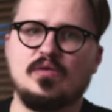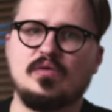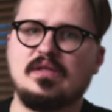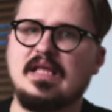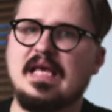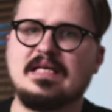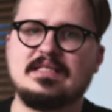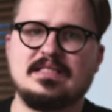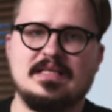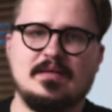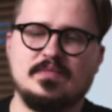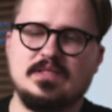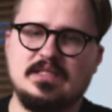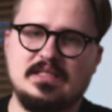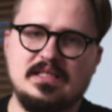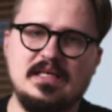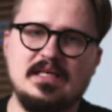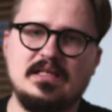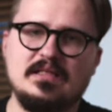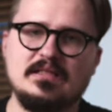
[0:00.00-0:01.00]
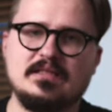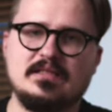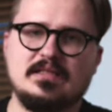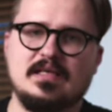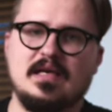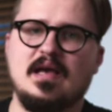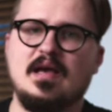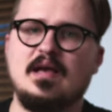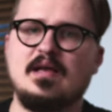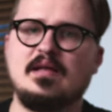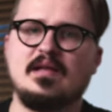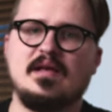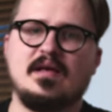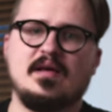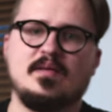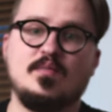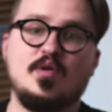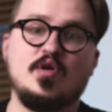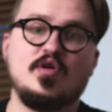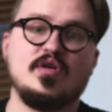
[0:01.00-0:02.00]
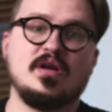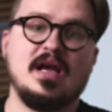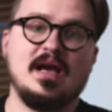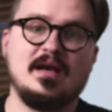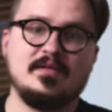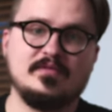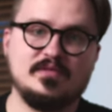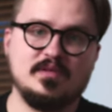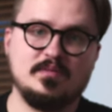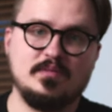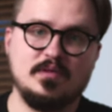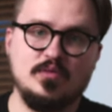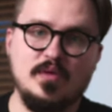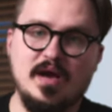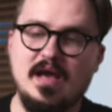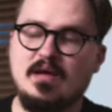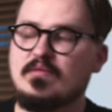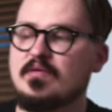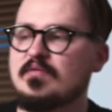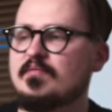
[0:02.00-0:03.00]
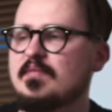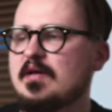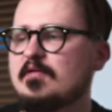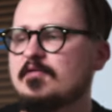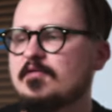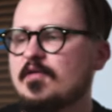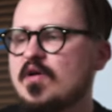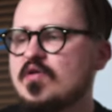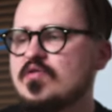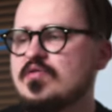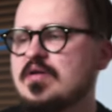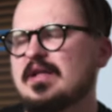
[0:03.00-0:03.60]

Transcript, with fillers: to take some stills in a more comfortable way with my phone.